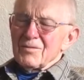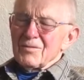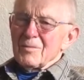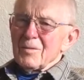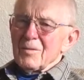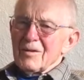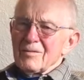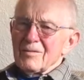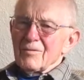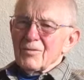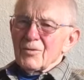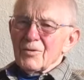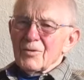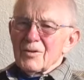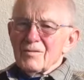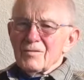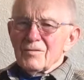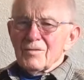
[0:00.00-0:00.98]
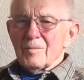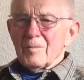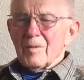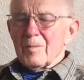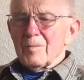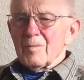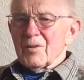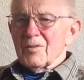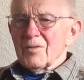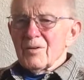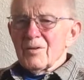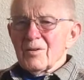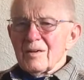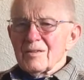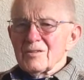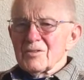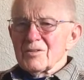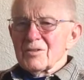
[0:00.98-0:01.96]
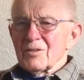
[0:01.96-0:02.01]
I've learned from my mother. I
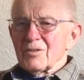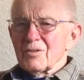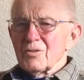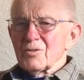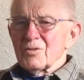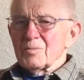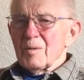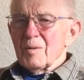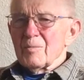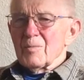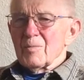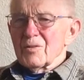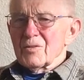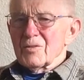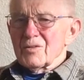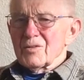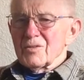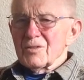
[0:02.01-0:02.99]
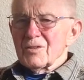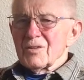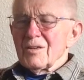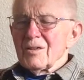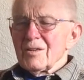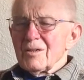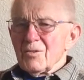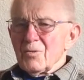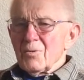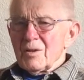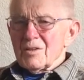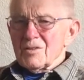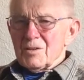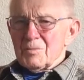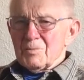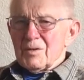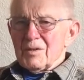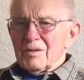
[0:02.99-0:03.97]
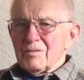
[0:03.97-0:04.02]
still use my mother's
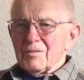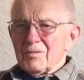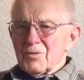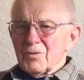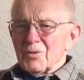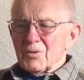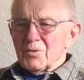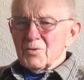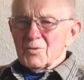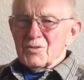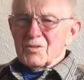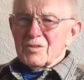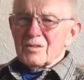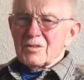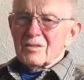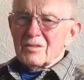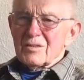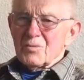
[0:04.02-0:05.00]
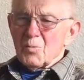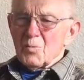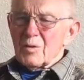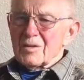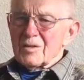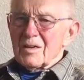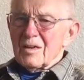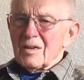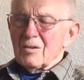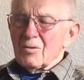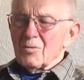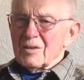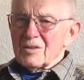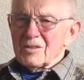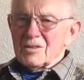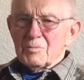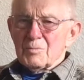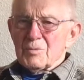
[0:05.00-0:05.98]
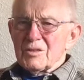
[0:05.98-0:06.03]
recipe for those. It's one
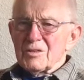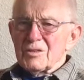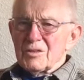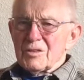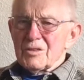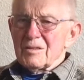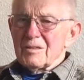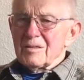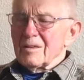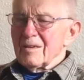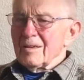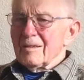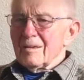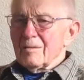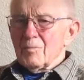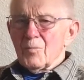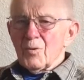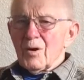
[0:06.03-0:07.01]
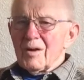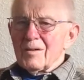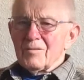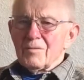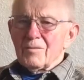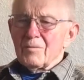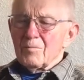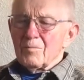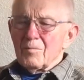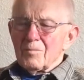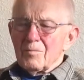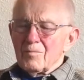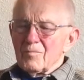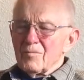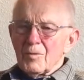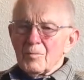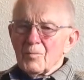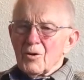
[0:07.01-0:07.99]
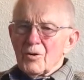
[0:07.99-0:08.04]
recipe she brought
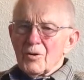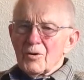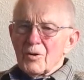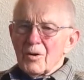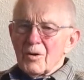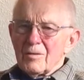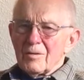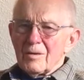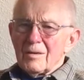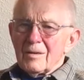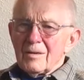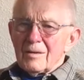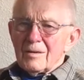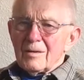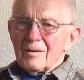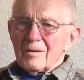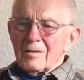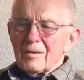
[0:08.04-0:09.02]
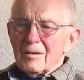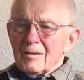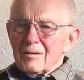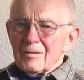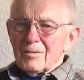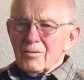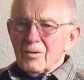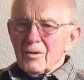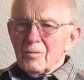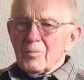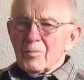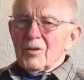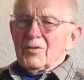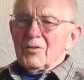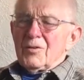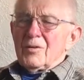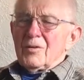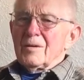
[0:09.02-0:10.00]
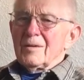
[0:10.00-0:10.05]
from her
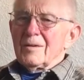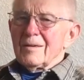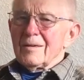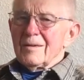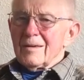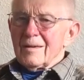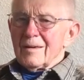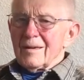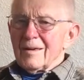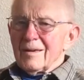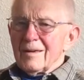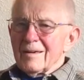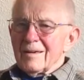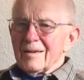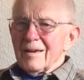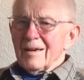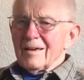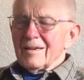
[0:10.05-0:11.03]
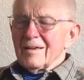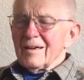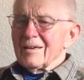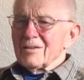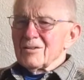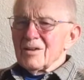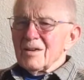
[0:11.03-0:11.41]
mother. And I